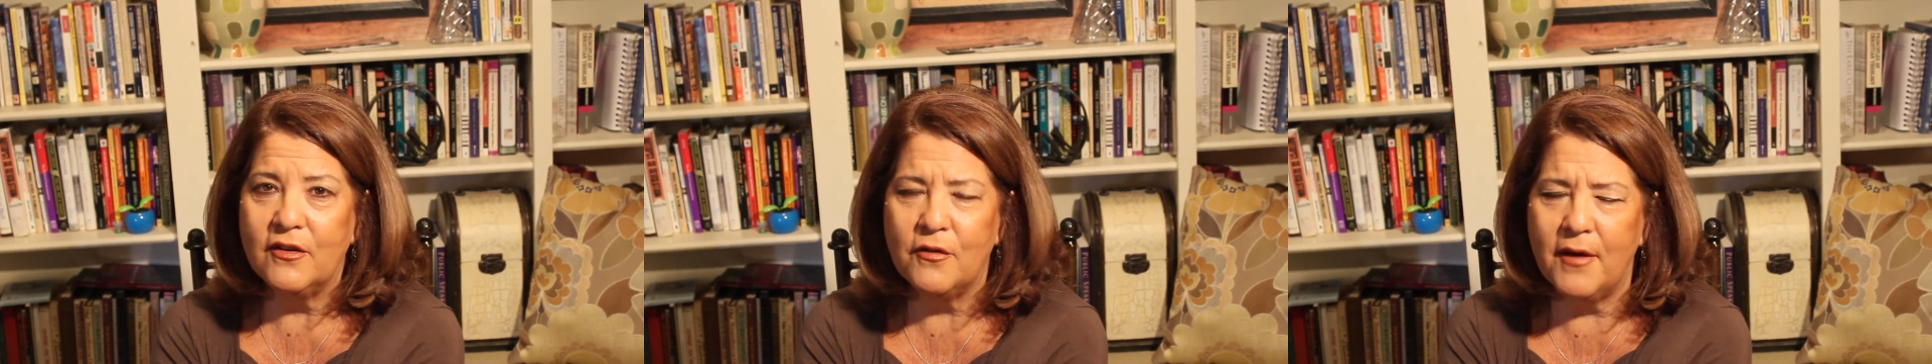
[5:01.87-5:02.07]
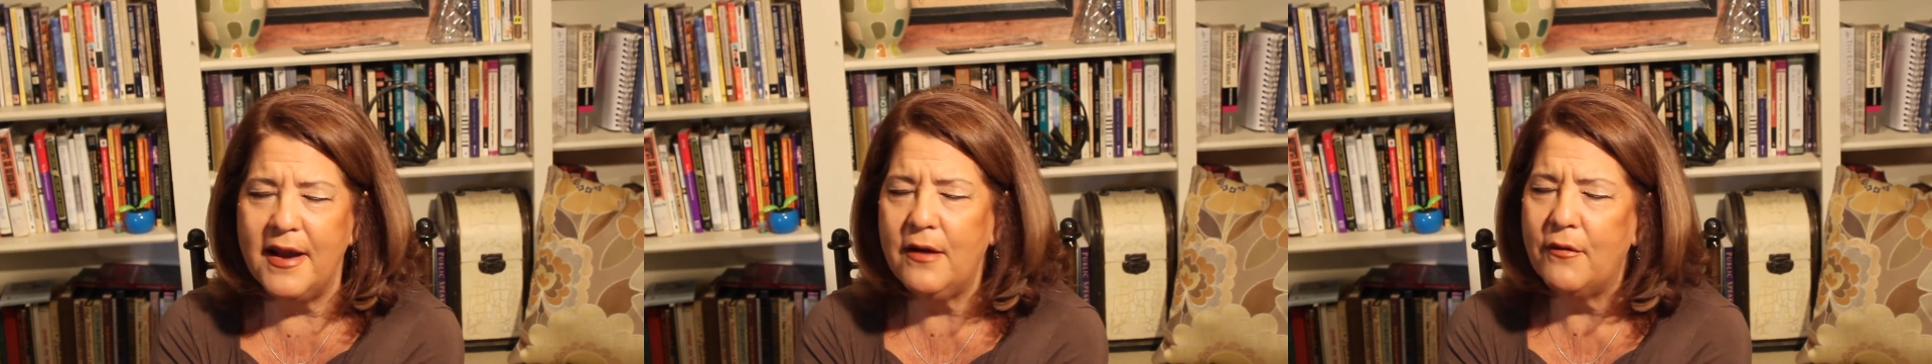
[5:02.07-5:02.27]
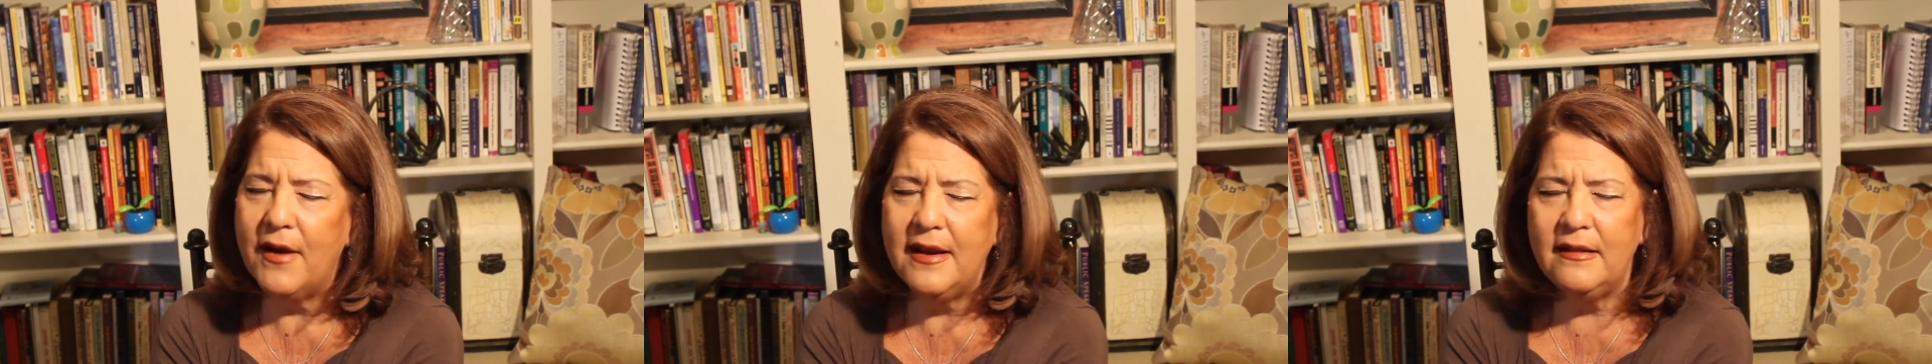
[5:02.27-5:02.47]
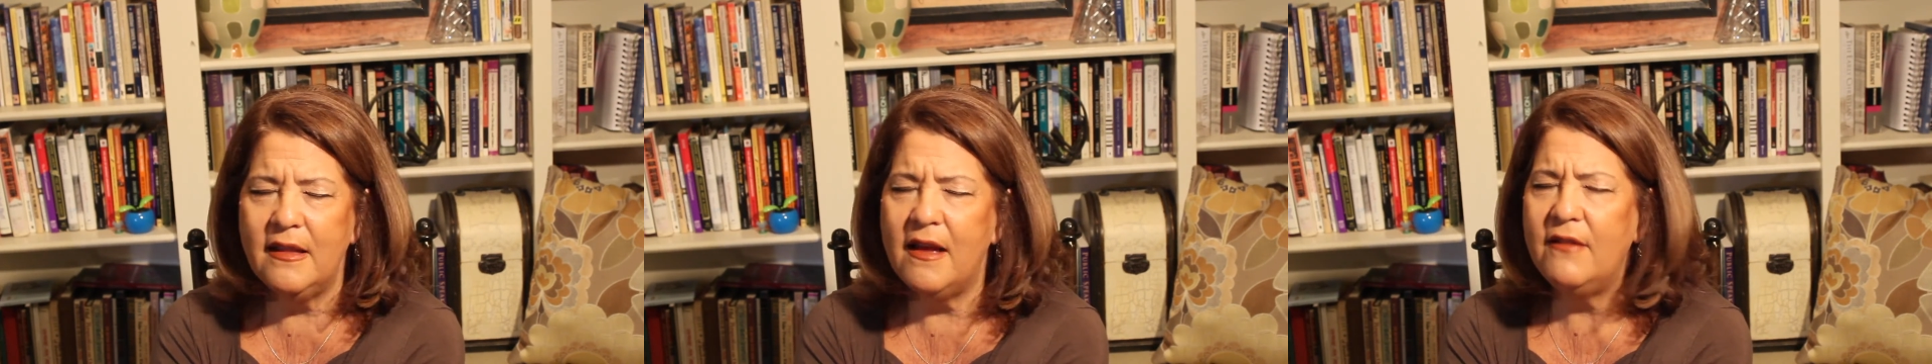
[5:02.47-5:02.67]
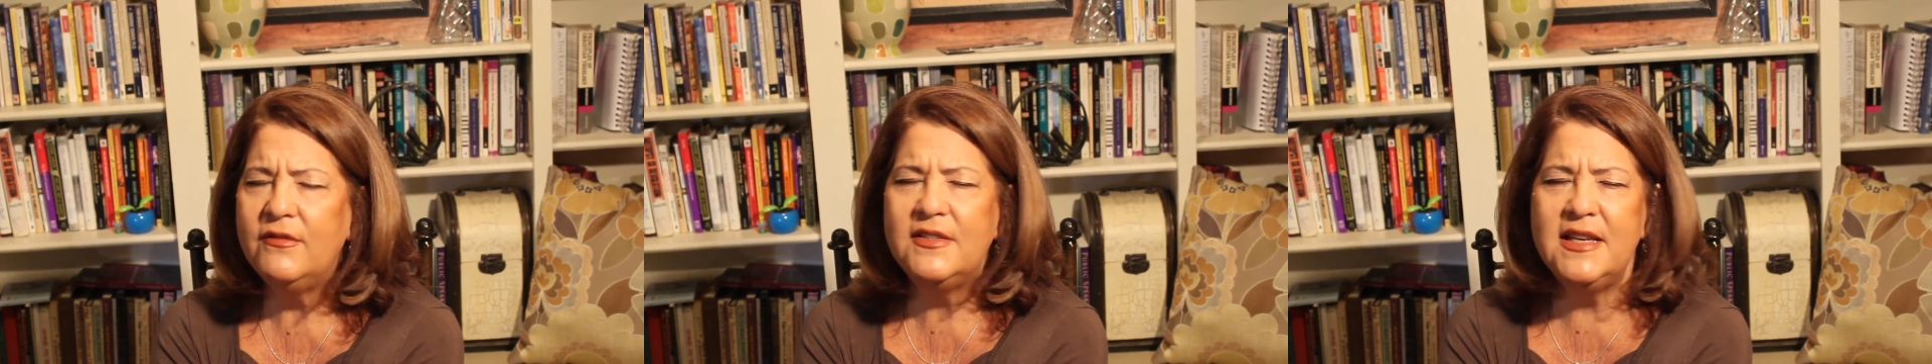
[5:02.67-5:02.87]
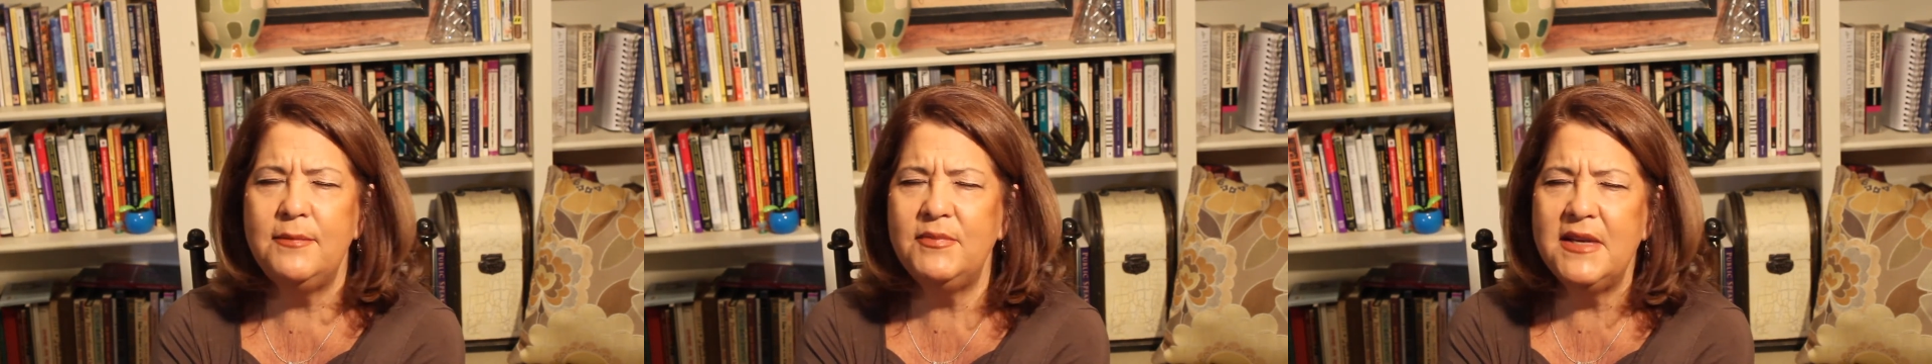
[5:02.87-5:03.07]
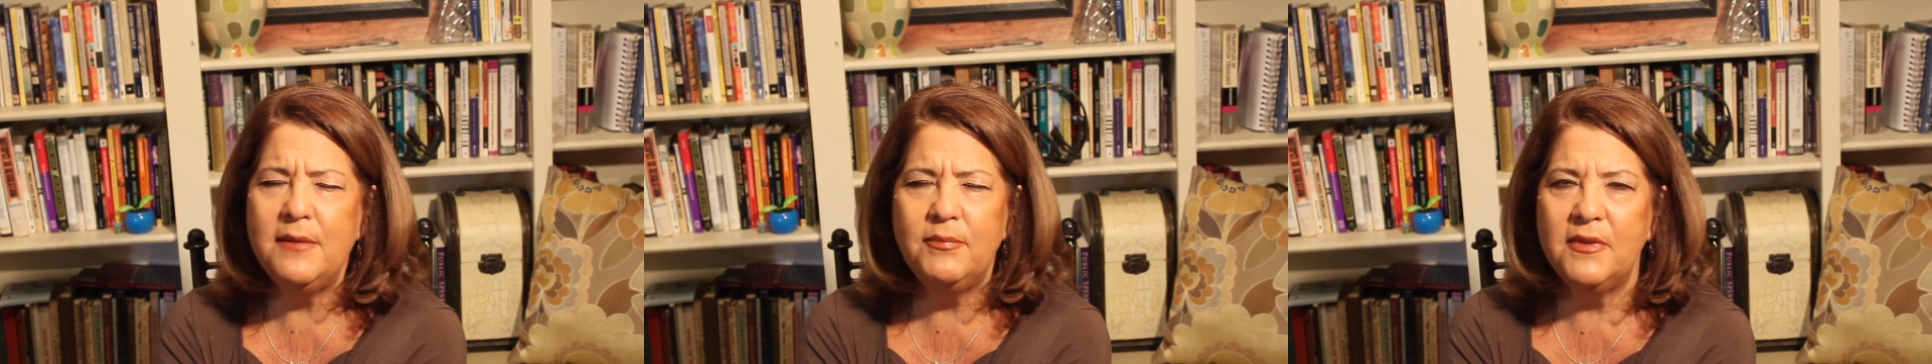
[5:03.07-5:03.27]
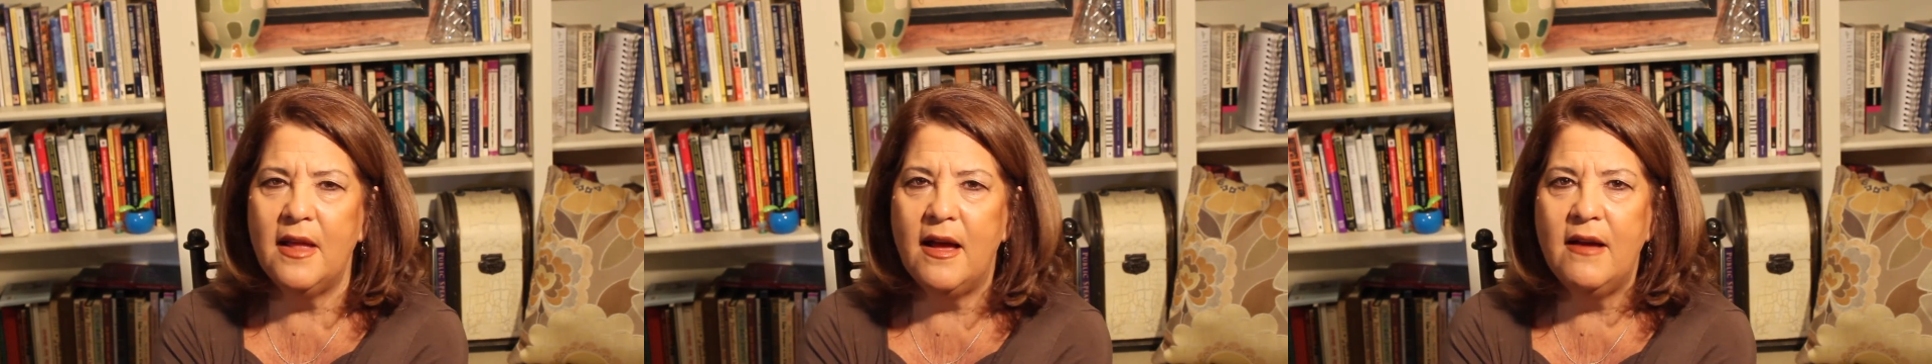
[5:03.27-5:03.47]
Great, great love, deep,
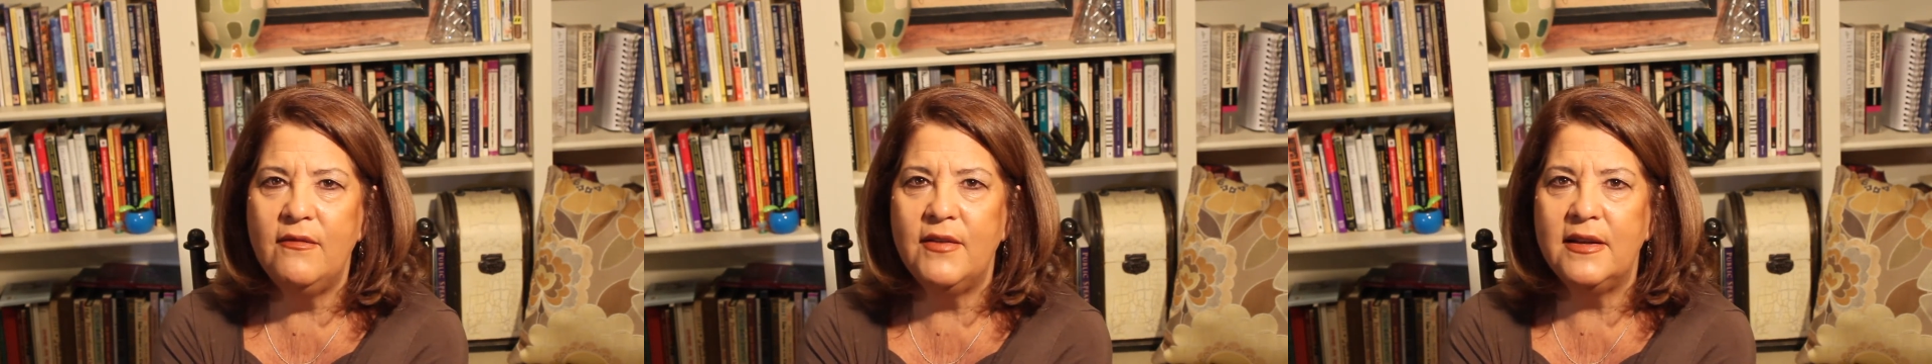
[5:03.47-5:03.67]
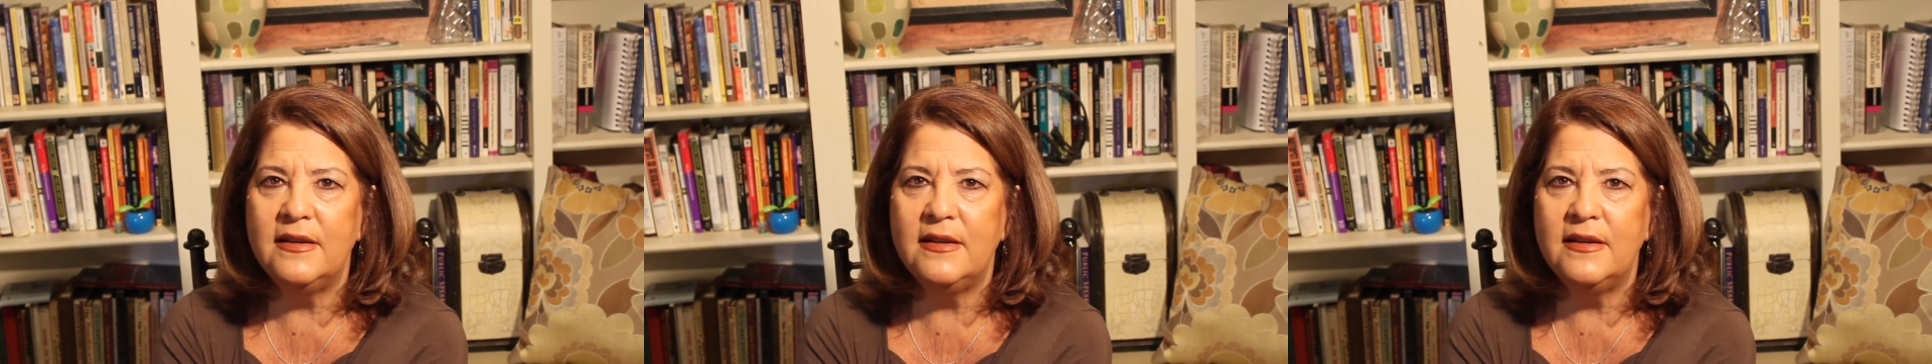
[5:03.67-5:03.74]
deep love,